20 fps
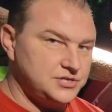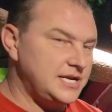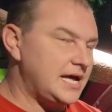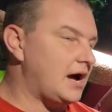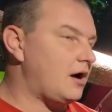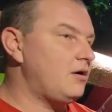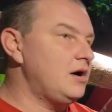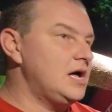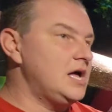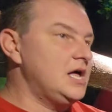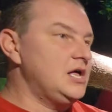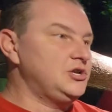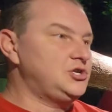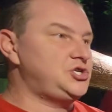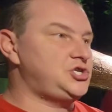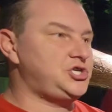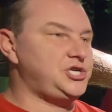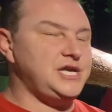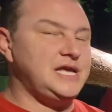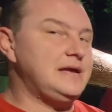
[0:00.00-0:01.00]
Now,
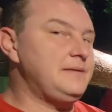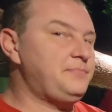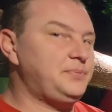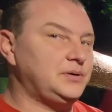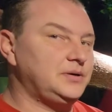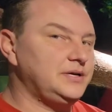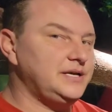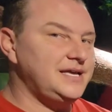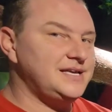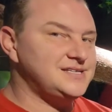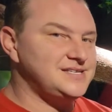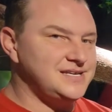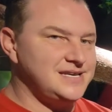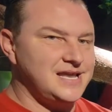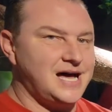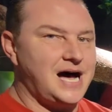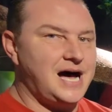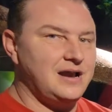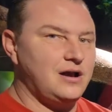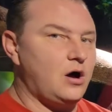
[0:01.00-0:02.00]
cheap is
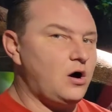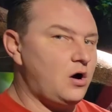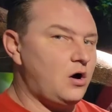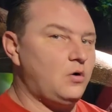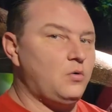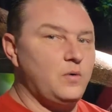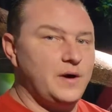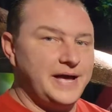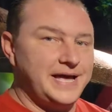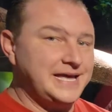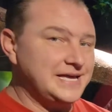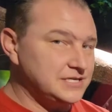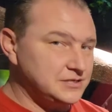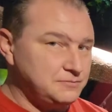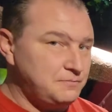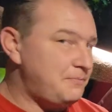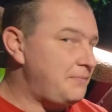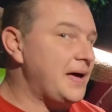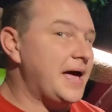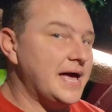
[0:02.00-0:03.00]
not always
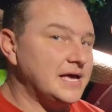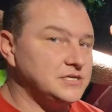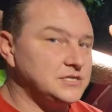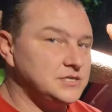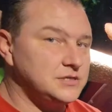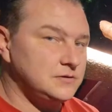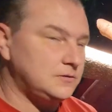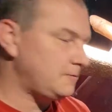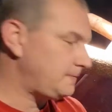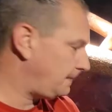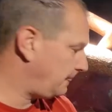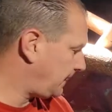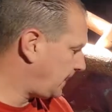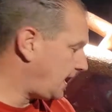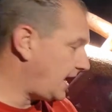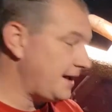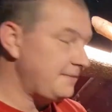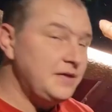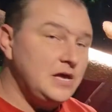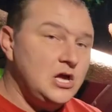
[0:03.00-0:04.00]
best.
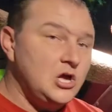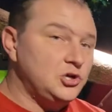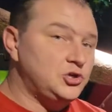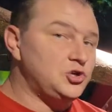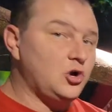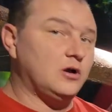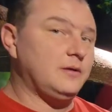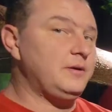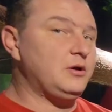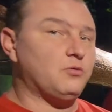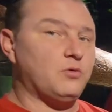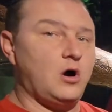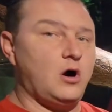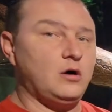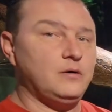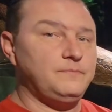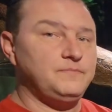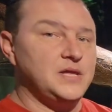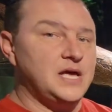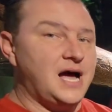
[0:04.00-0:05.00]
Okay? Don't get me
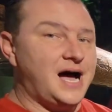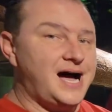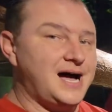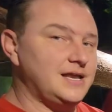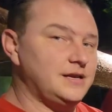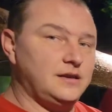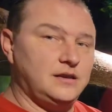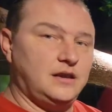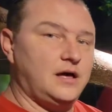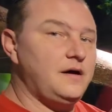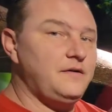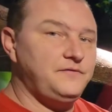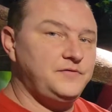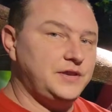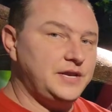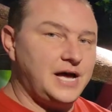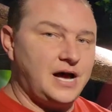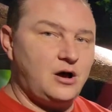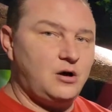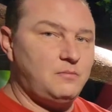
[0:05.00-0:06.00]
wrong. I love
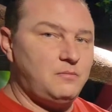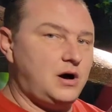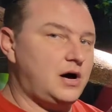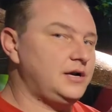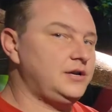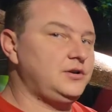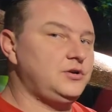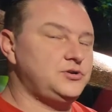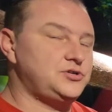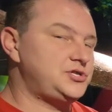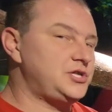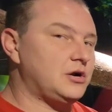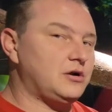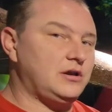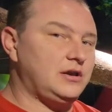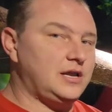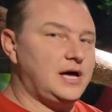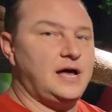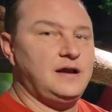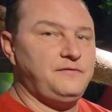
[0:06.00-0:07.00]
the Nile monitors. They're
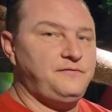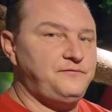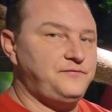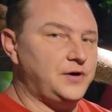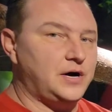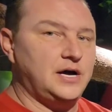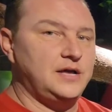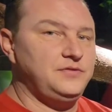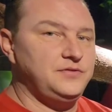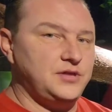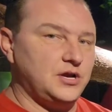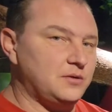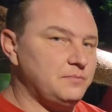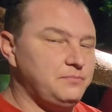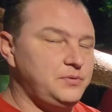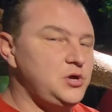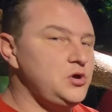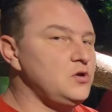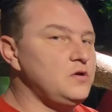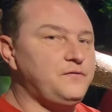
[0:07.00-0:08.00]
a lot of fun. They're
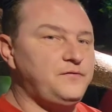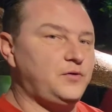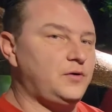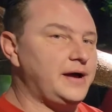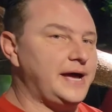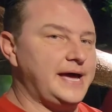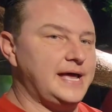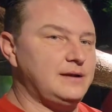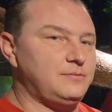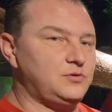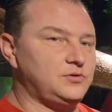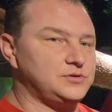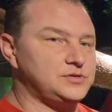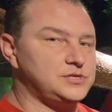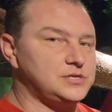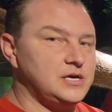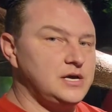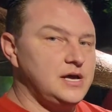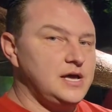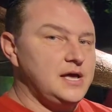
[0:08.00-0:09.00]
beautiful
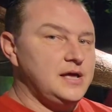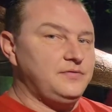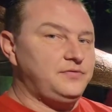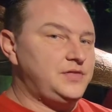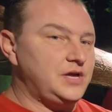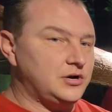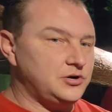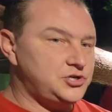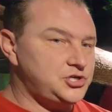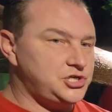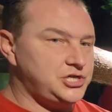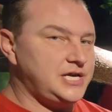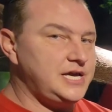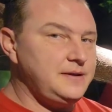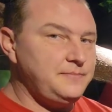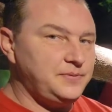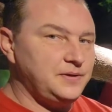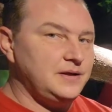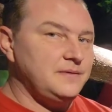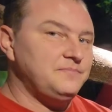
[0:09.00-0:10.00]
animals. They're
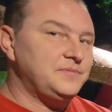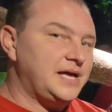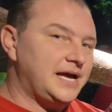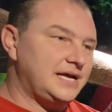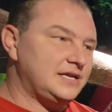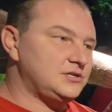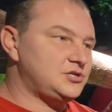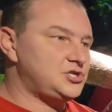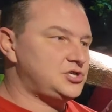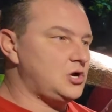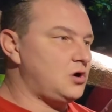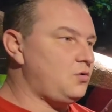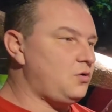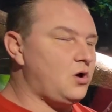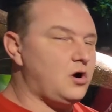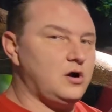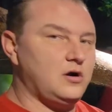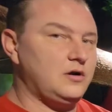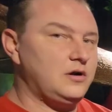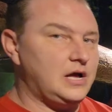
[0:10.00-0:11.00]
cheap, and
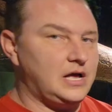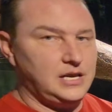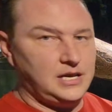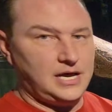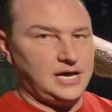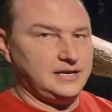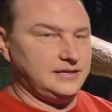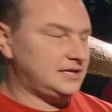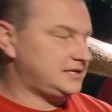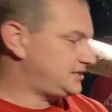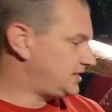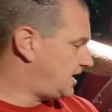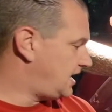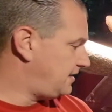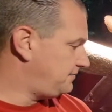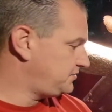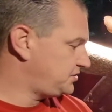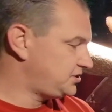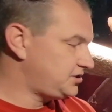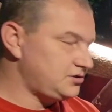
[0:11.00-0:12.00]
so are a lot of the
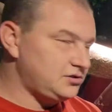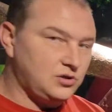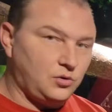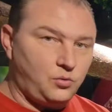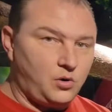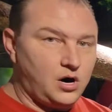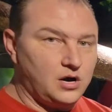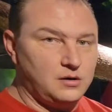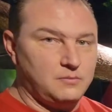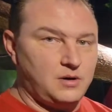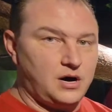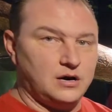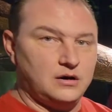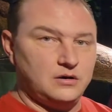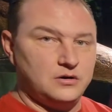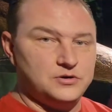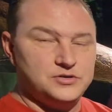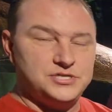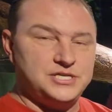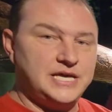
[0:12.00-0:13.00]
times the water
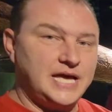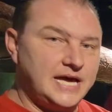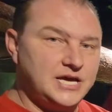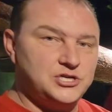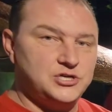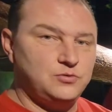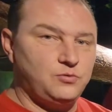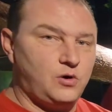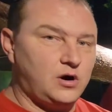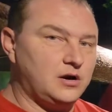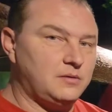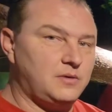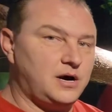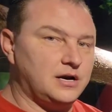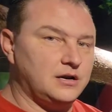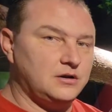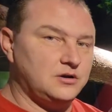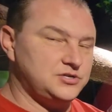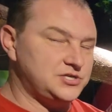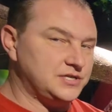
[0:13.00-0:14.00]
monitors, the Asian water
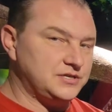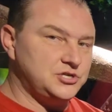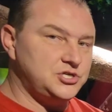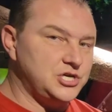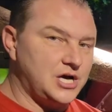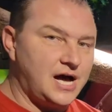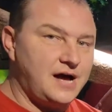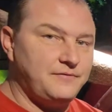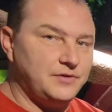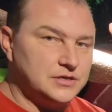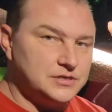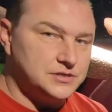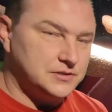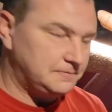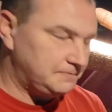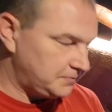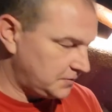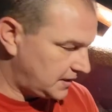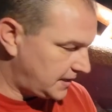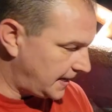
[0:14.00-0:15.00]
monitors and the Javas.
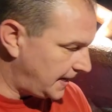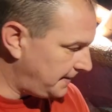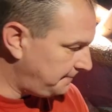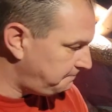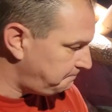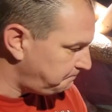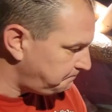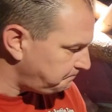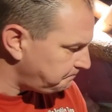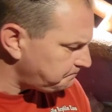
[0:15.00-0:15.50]
Okay?